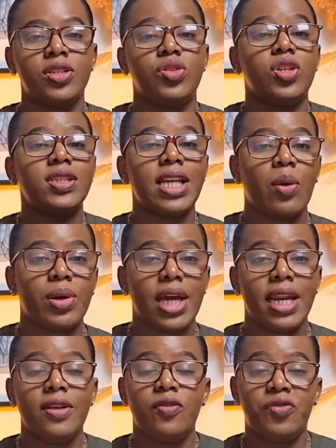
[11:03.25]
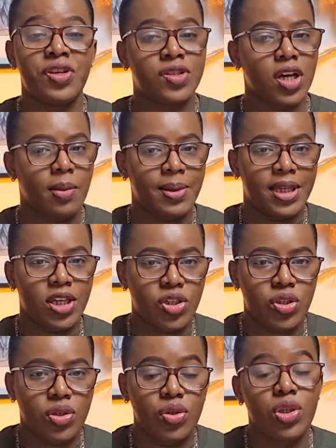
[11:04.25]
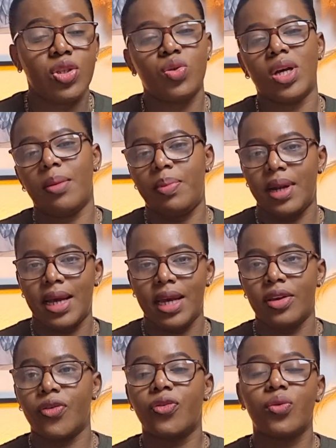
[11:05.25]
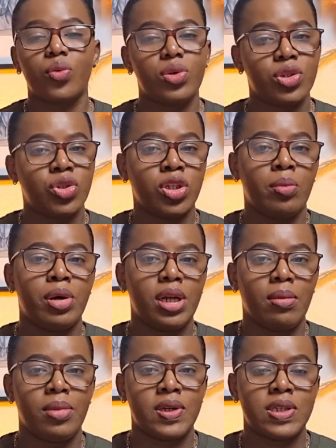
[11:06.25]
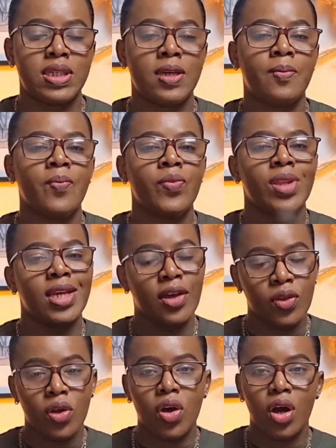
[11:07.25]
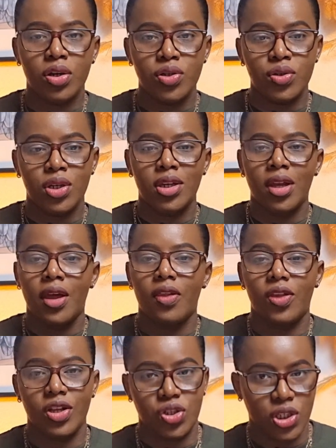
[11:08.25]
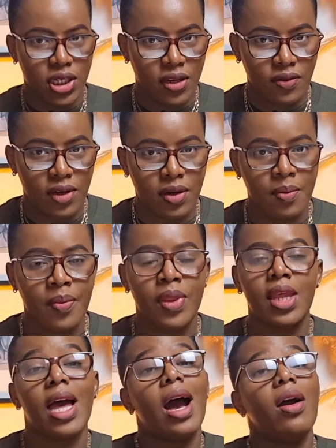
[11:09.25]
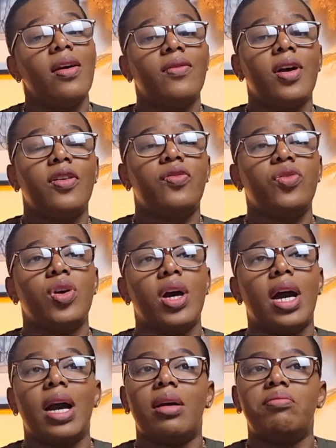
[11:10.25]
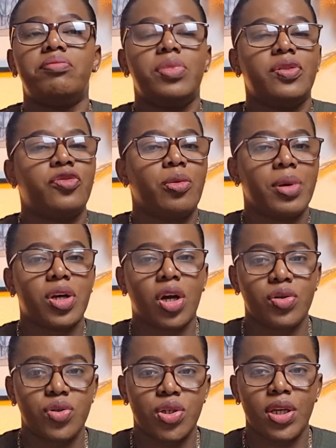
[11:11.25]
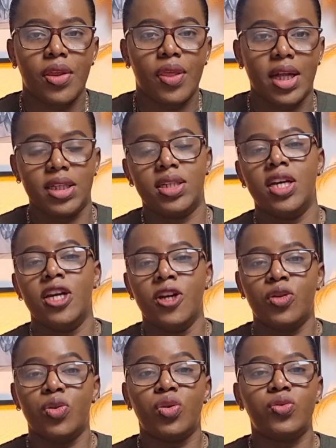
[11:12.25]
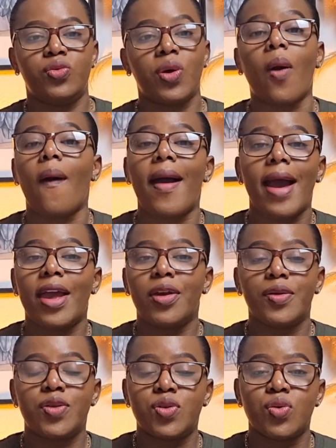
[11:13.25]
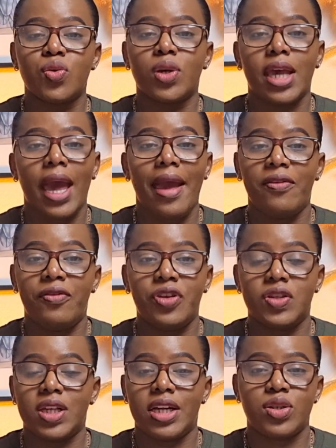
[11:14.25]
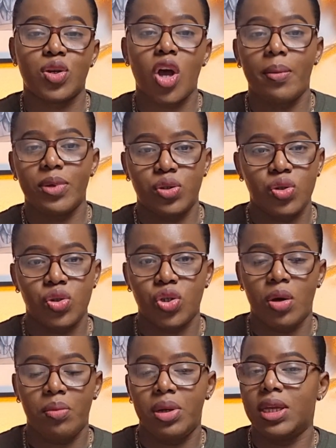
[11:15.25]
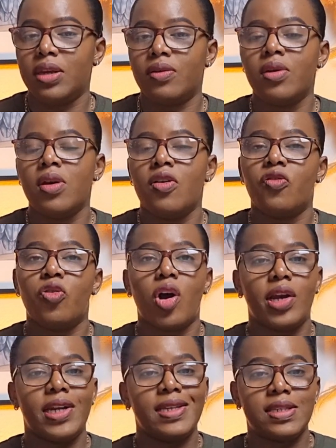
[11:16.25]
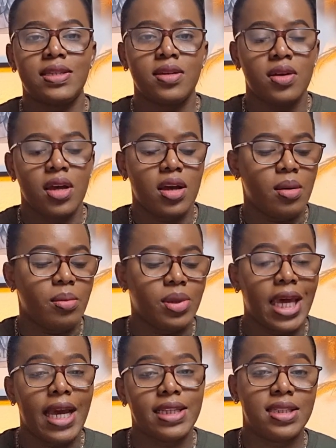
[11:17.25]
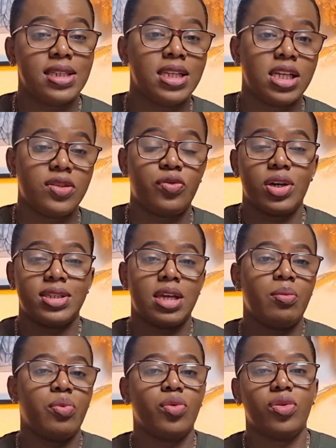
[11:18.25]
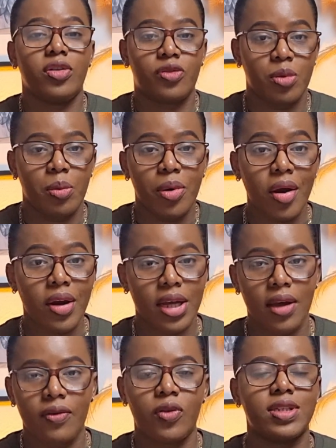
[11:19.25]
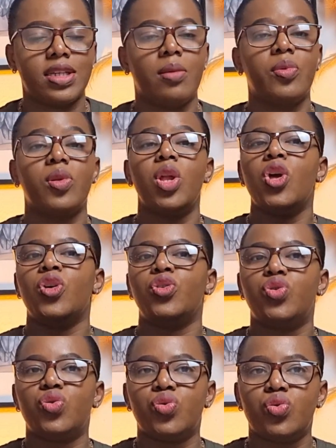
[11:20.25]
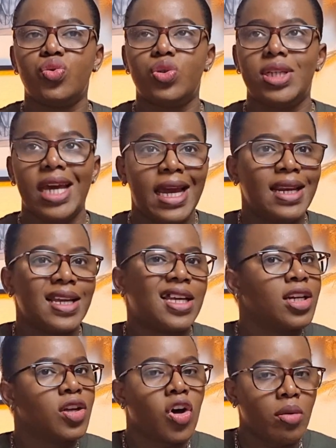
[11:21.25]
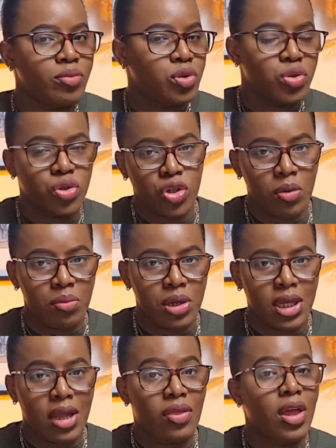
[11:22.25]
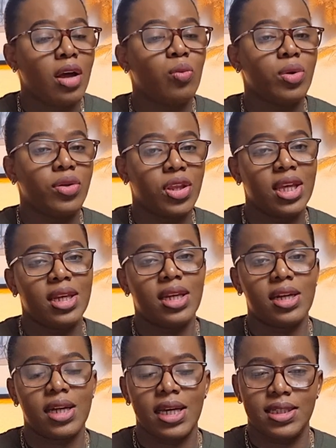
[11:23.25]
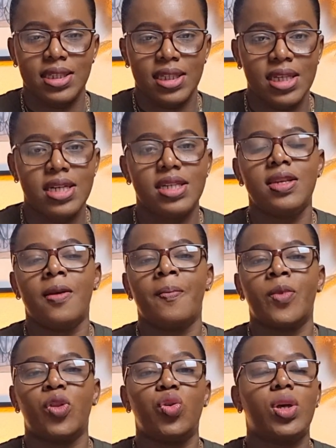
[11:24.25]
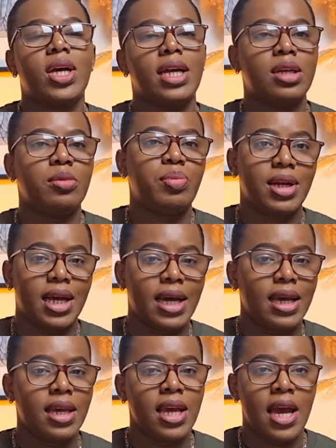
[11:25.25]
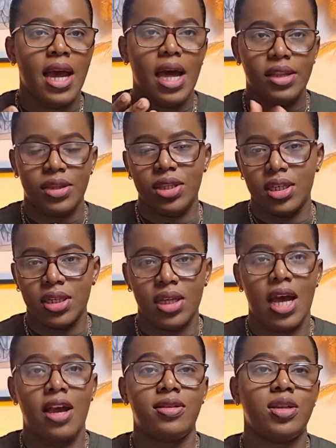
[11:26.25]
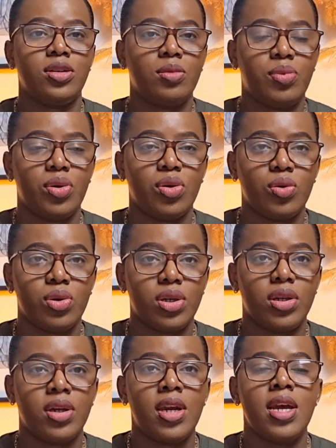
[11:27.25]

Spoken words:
Just like with any visa application, you need to apply through the German embassy in the country that you live in. However, if you are from a country that don't require you to get a visa to come into Germany for at least 90 days, for example, you're from America, for example, you then can come to Germany, and then within the 90 days, you can apply at the Ausländer Behörde